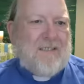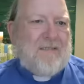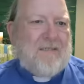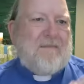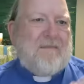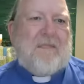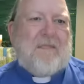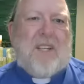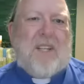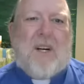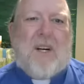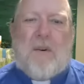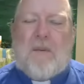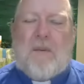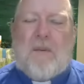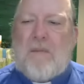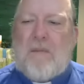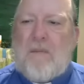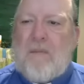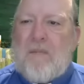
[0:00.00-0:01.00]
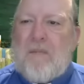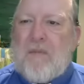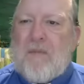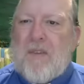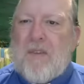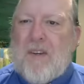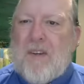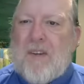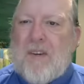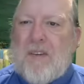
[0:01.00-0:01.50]
you know,
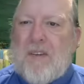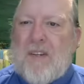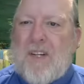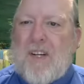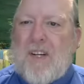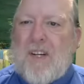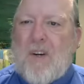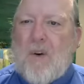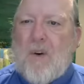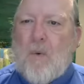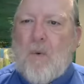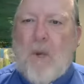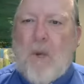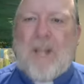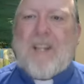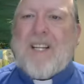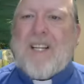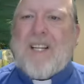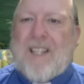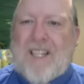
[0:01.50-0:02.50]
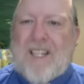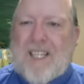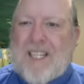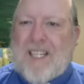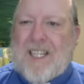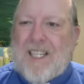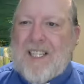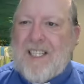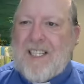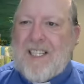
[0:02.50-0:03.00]

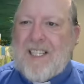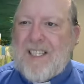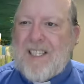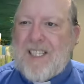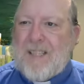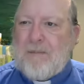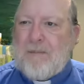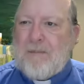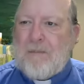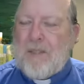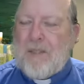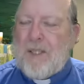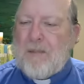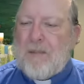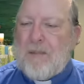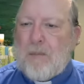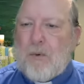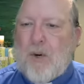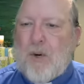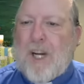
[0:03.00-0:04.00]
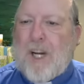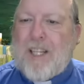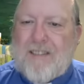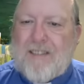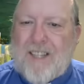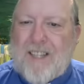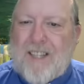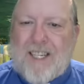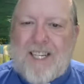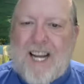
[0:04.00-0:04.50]
willingly
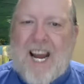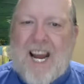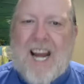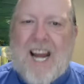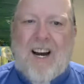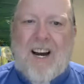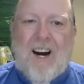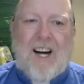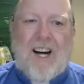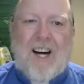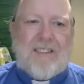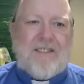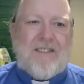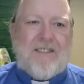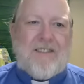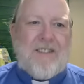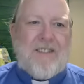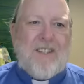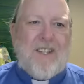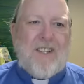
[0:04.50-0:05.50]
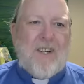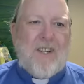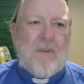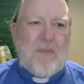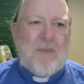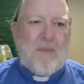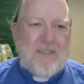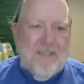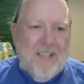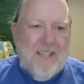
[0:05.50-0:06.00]
embracing chaos
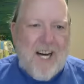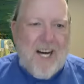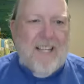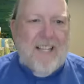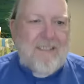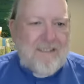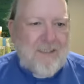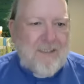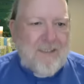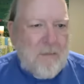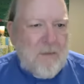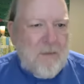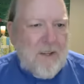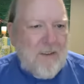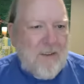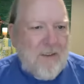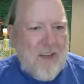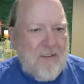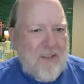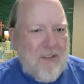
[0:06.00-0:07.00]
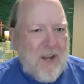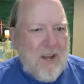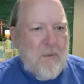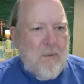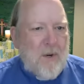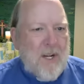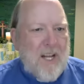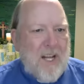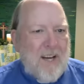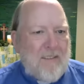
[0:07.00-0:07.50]
was not something that they
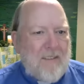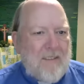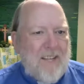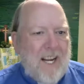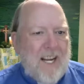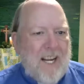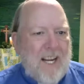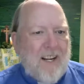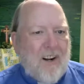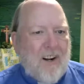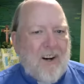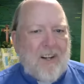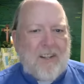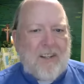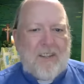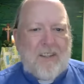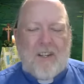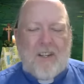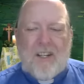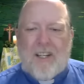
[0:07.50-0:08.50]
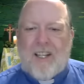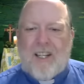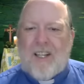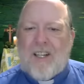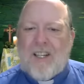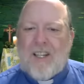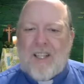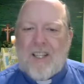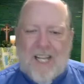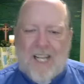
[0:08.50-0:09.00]
would have taken on
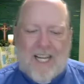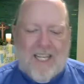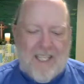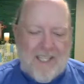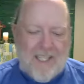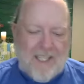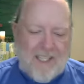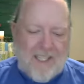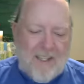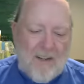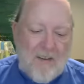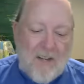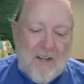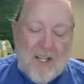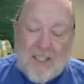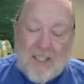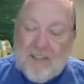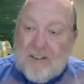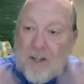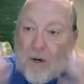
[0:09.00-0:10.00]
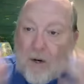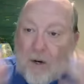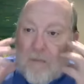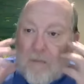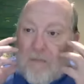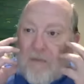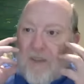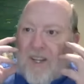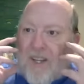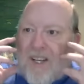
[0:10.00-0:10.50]
lightly. So
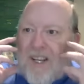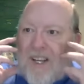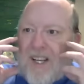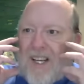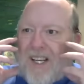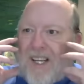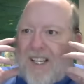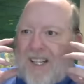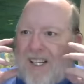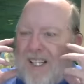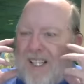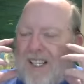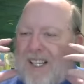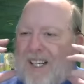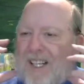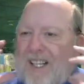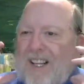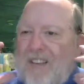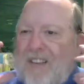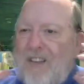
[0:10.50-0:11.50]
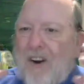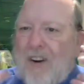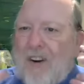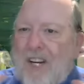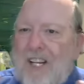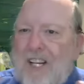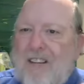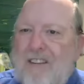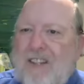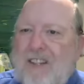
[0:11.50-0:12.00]
they're
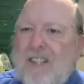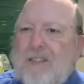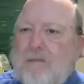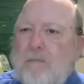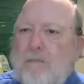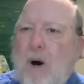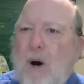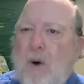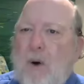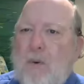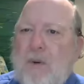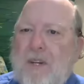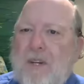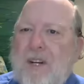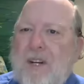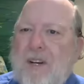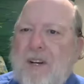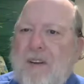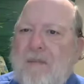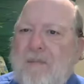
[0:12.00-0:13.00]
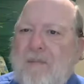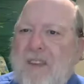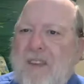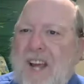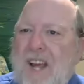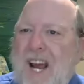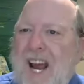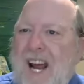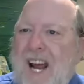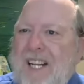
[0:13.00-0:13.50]
in this boat
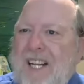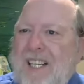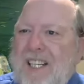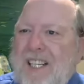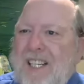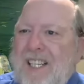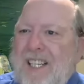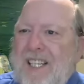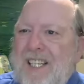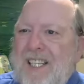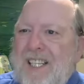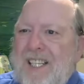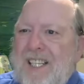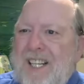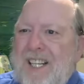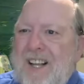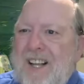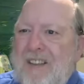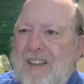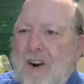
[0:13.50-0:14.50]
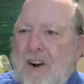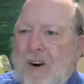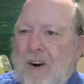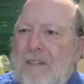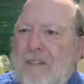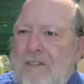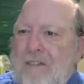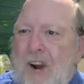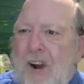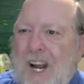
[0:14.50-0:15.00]
and they're
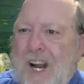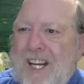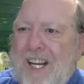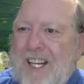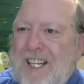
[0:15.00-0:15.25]
afraid.